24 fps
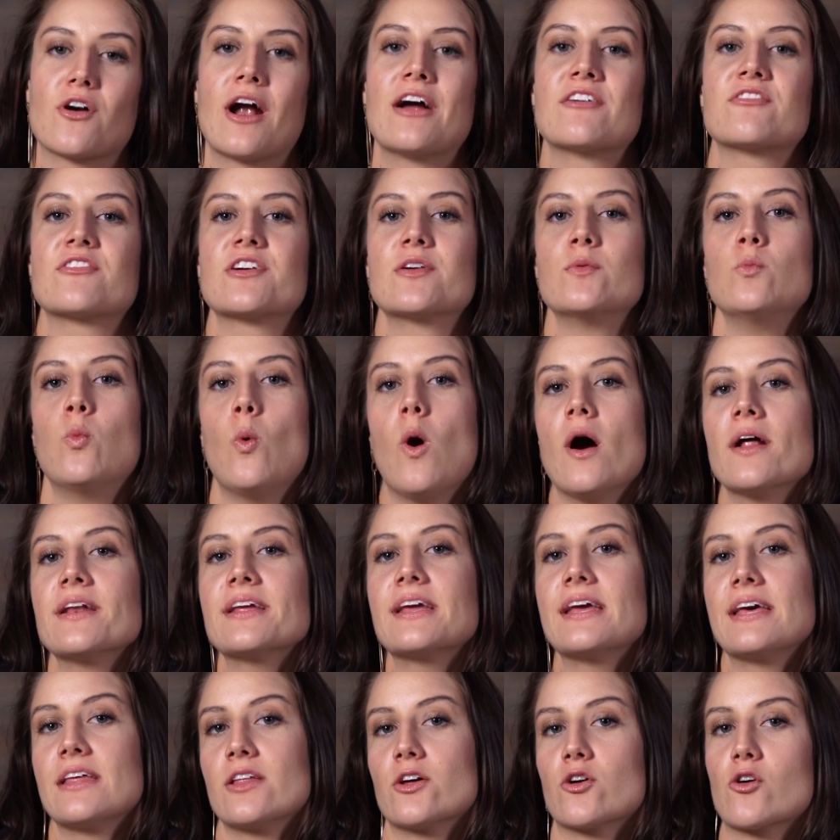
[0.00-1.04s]
For every one
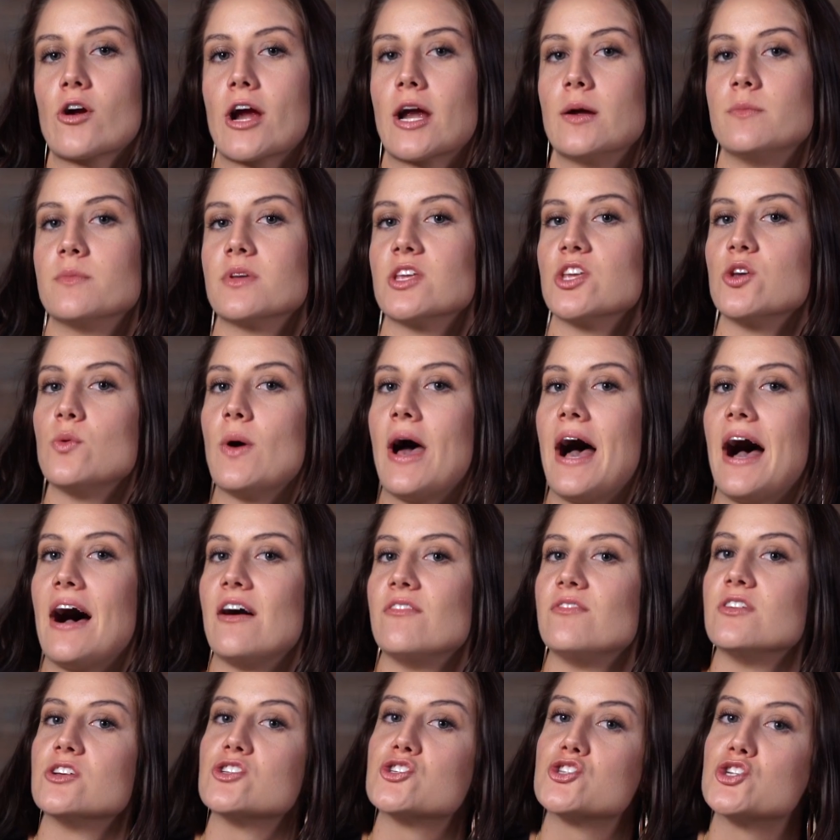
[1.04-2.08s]
kilogram, you
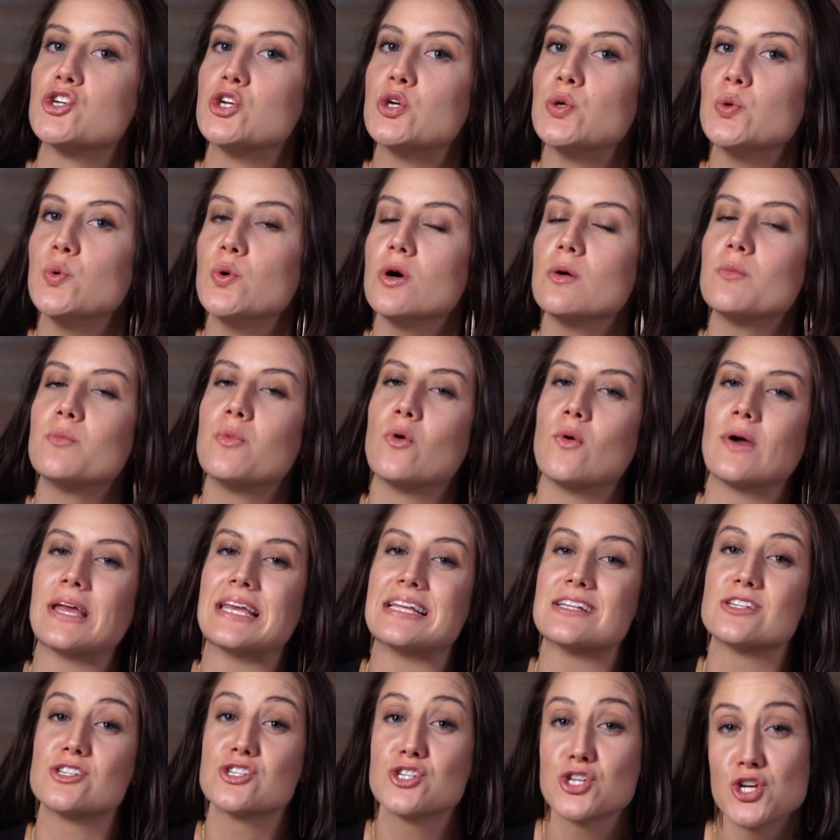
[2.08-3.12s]
have two
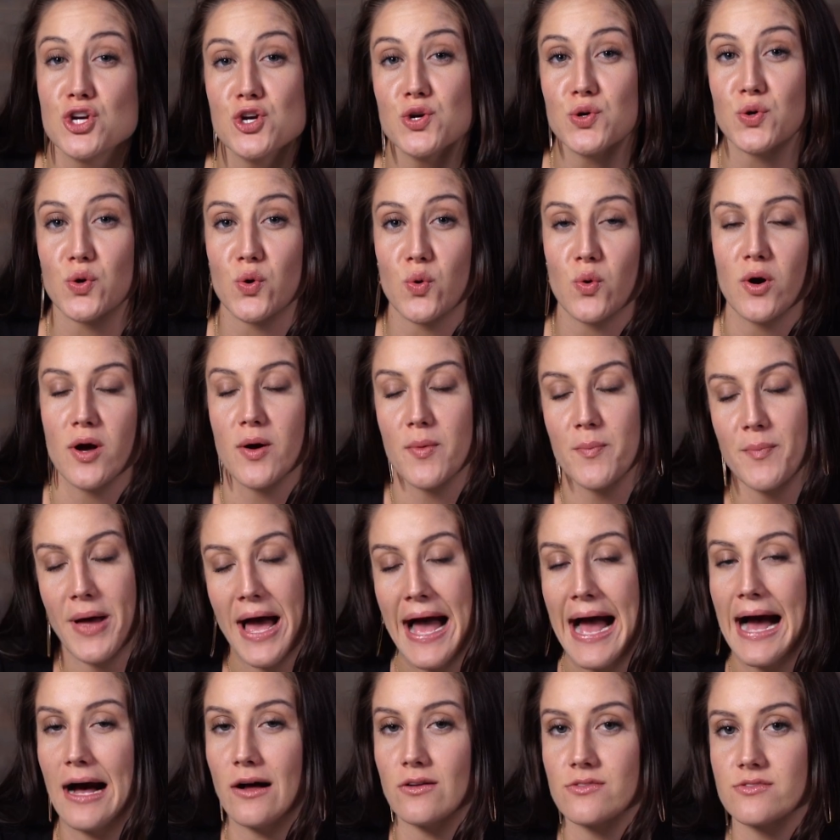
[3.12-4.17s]
point two
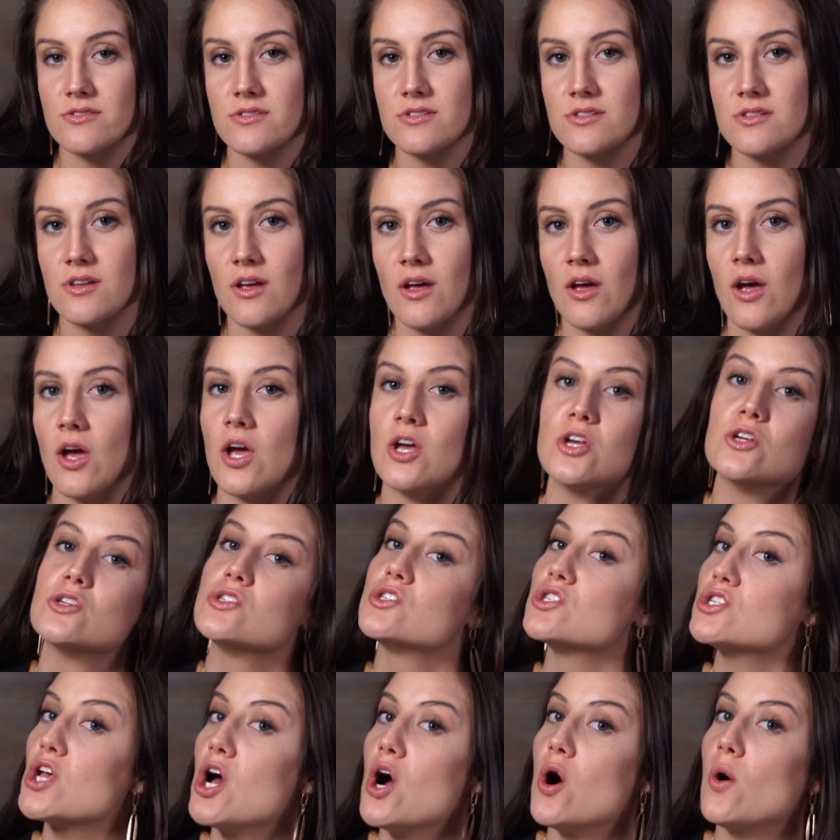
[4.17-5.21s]
pounds.
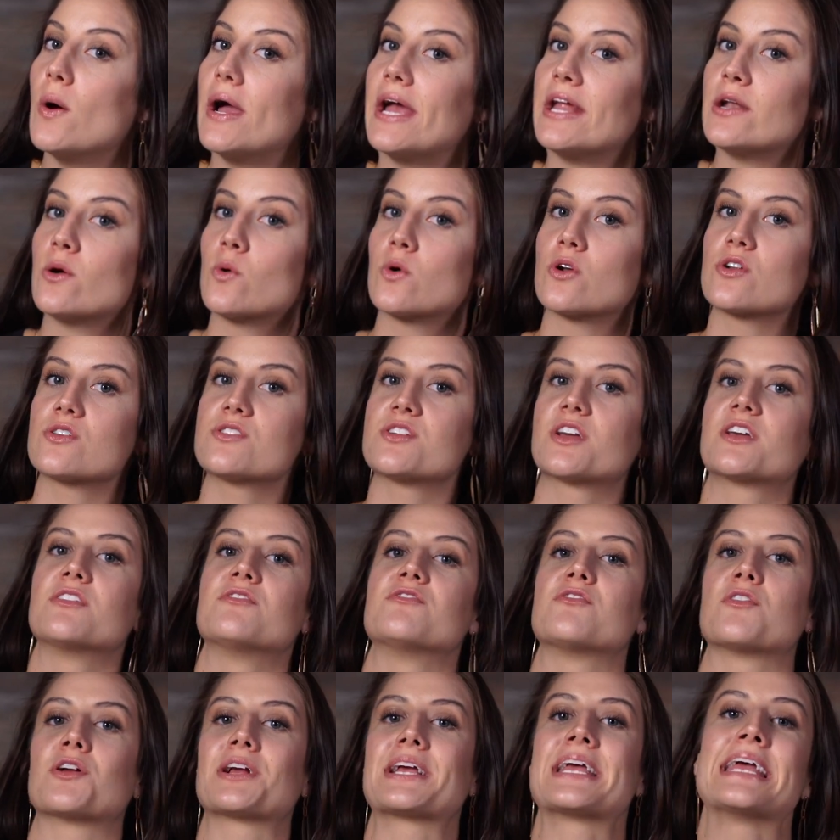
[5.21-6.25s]
So in order to
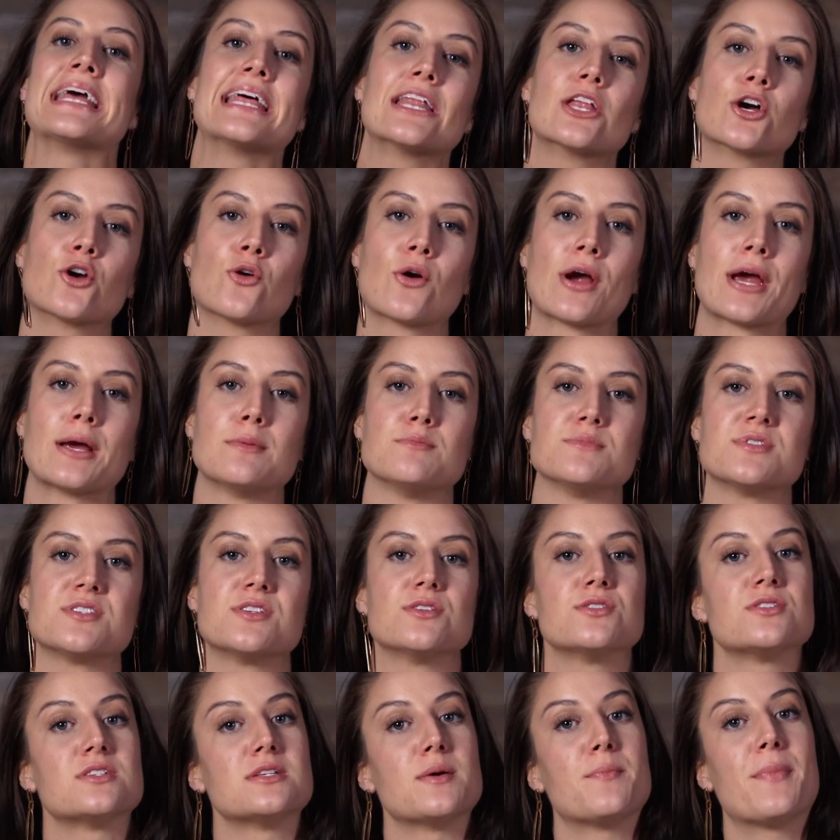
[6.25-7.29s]
convert
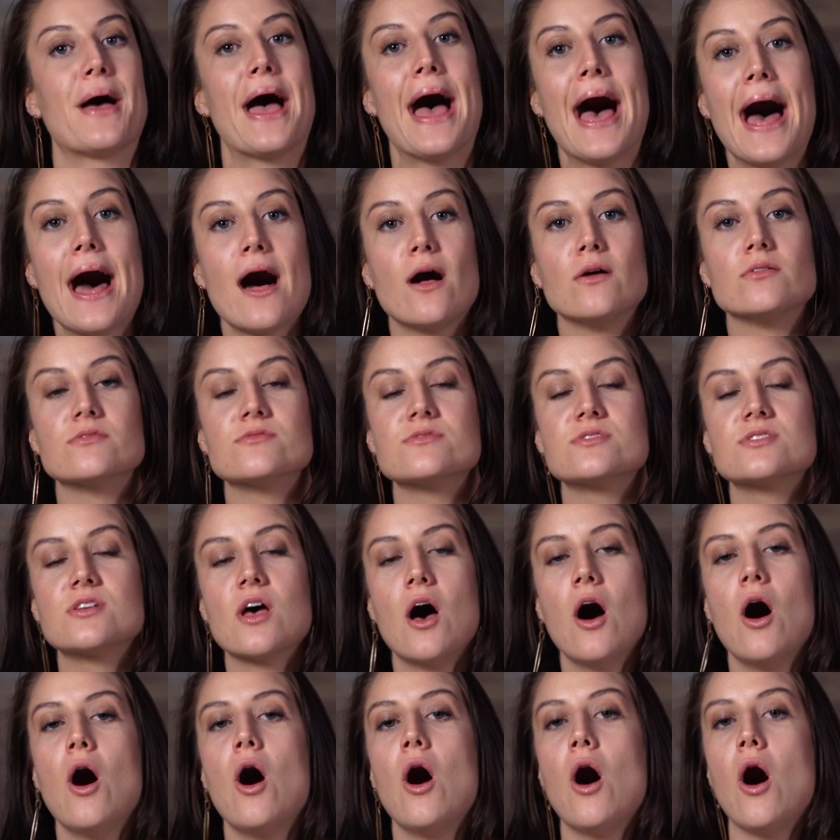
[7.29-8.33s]
kilograms to pounds,
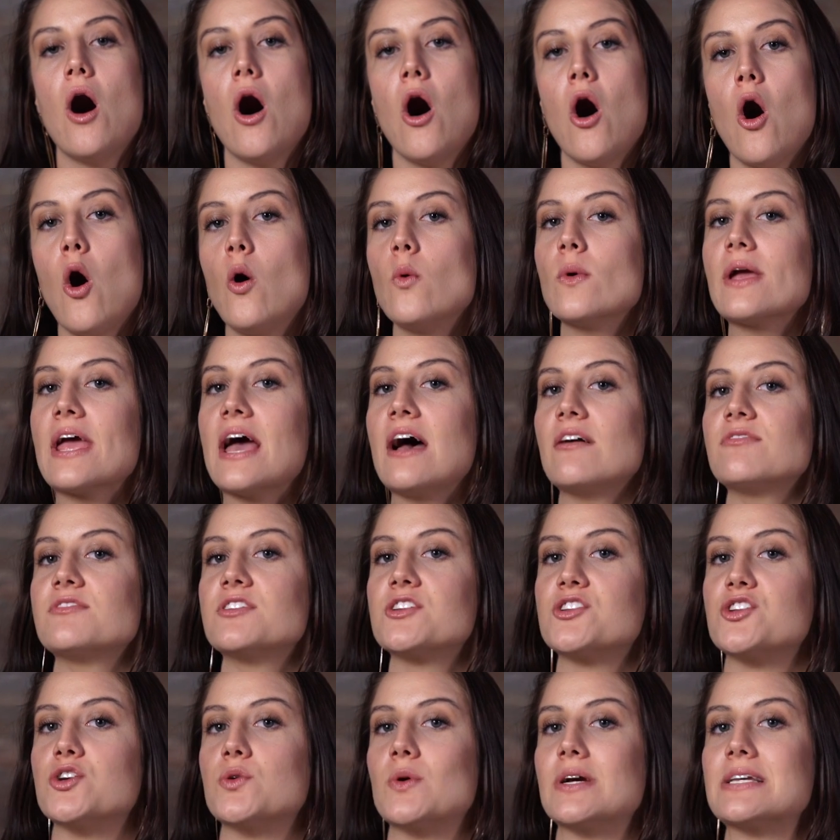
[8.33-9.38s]
all we have
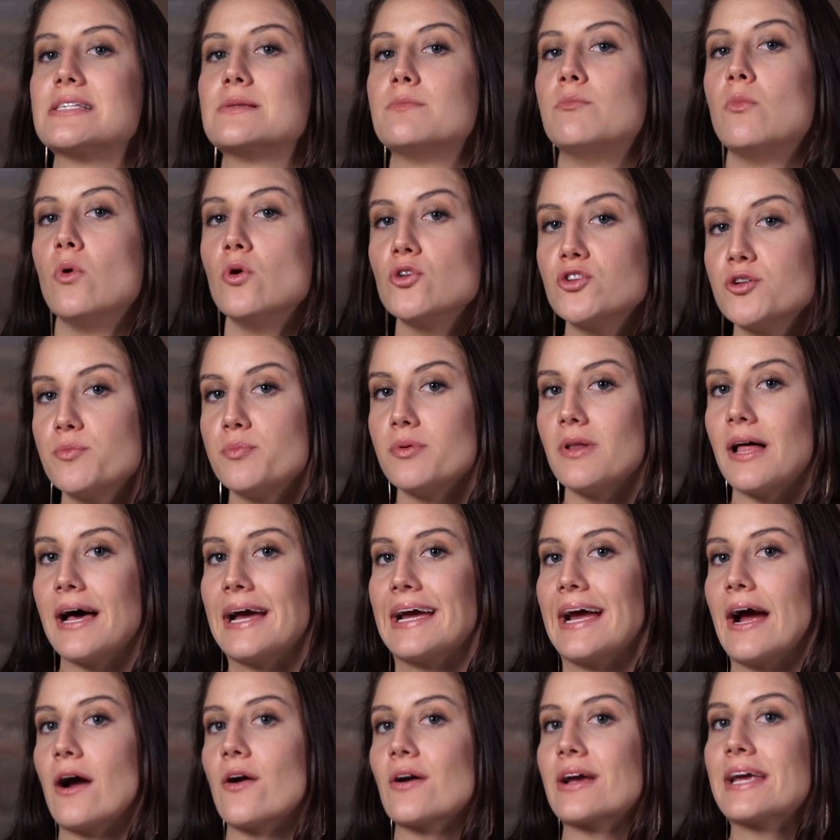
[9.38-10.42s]
to do is
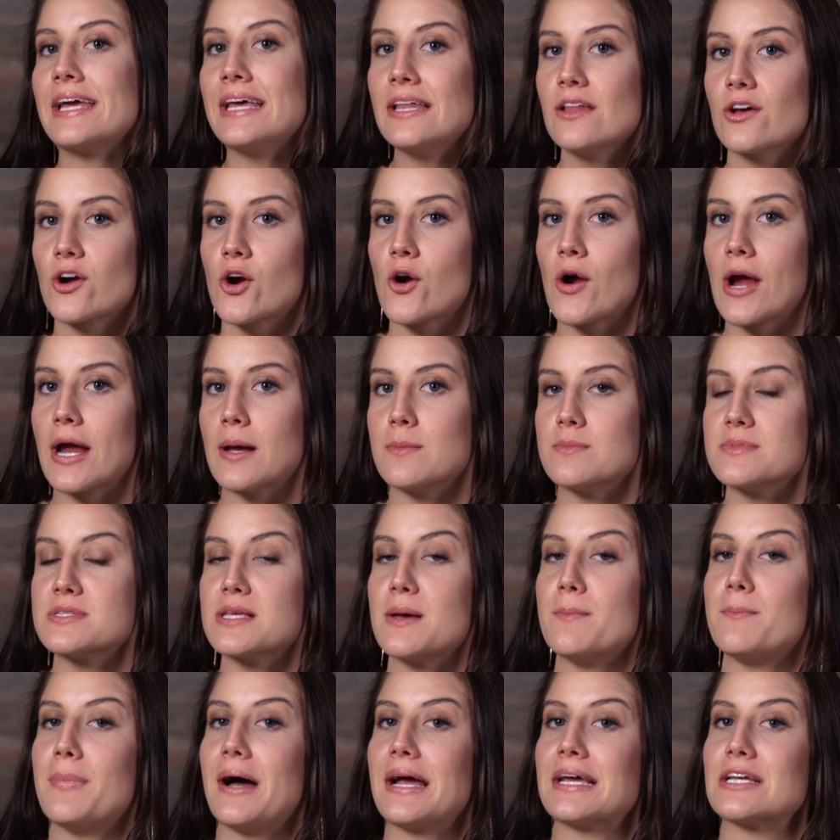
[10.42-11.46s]
multiply our
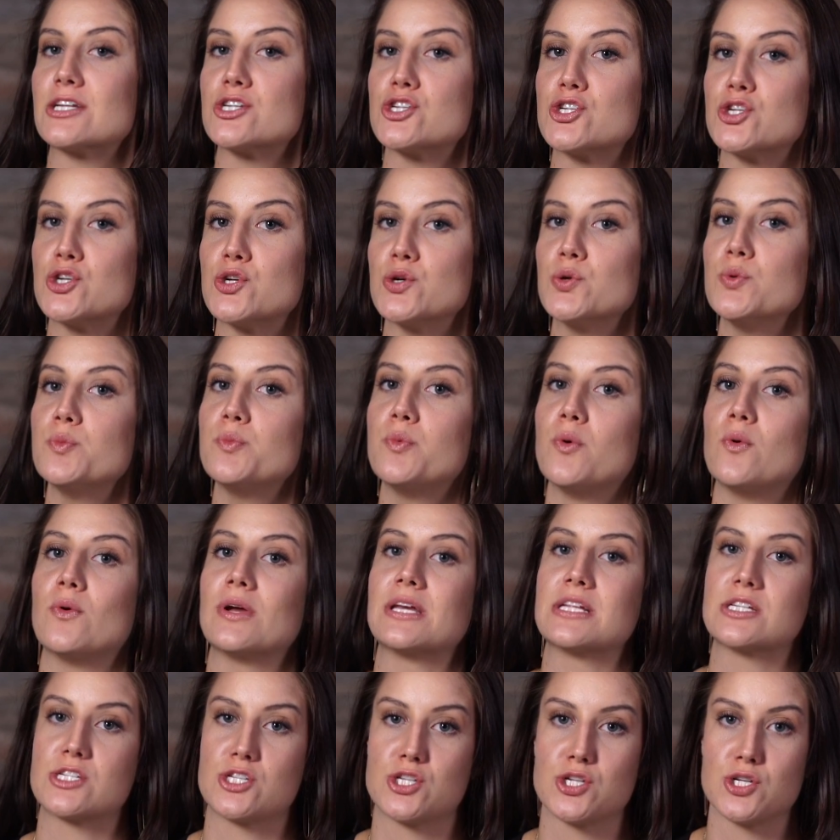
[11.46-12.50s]
kilograms by two
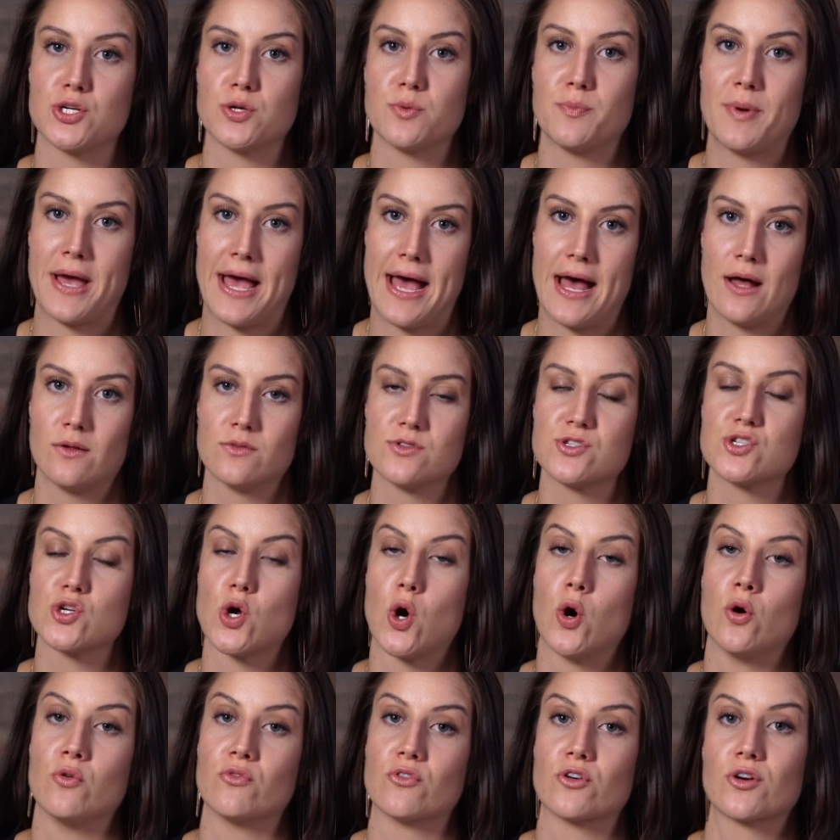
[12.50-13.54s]
point two pounds
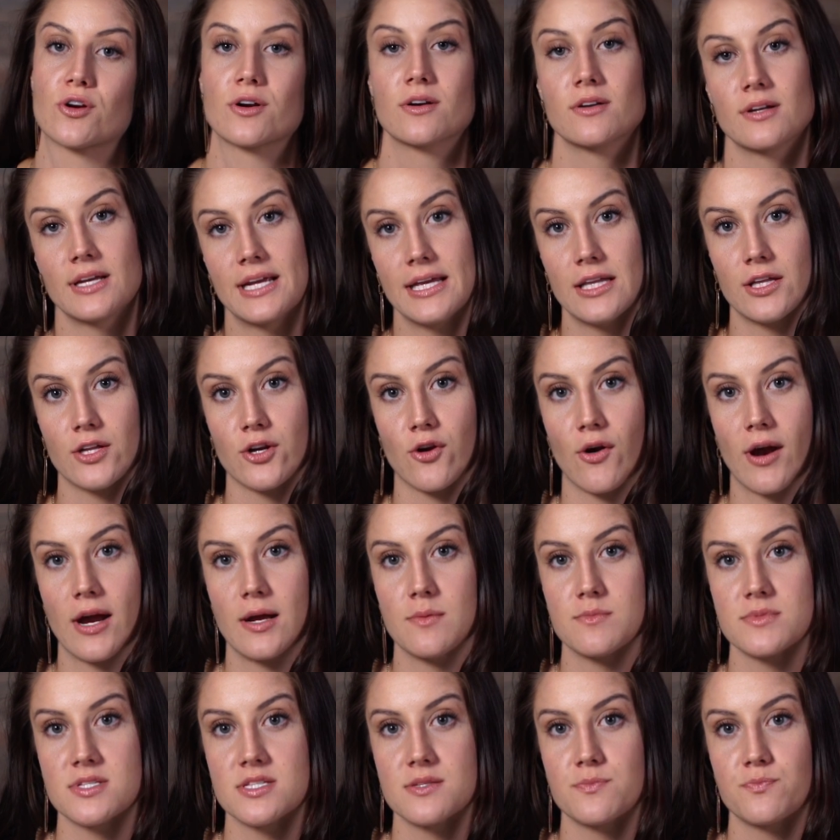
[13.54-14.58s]
over
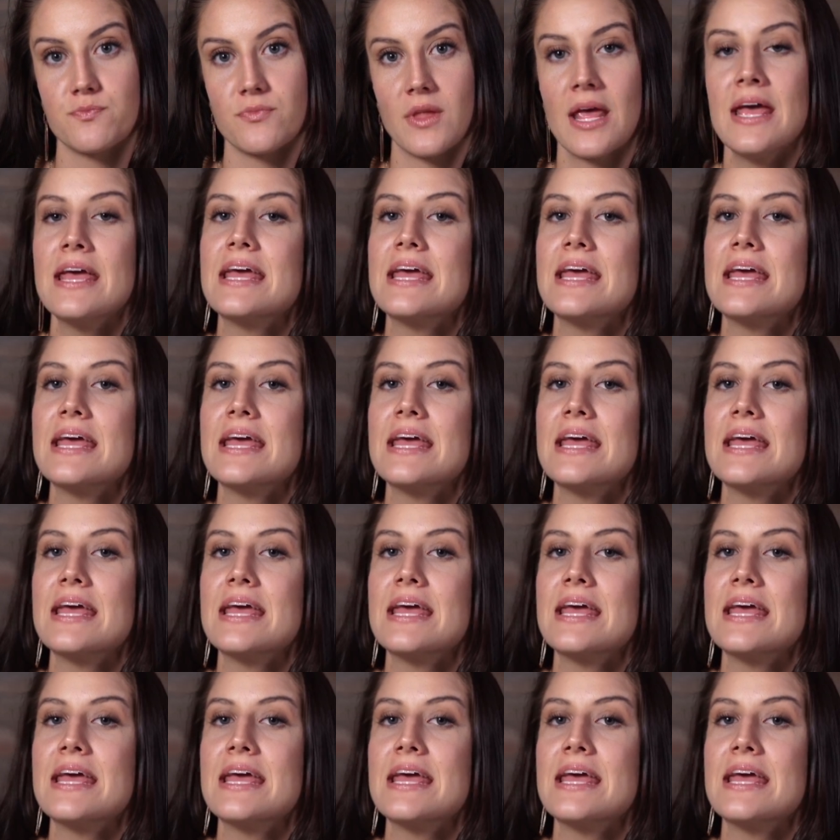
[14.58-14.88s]
kilograms.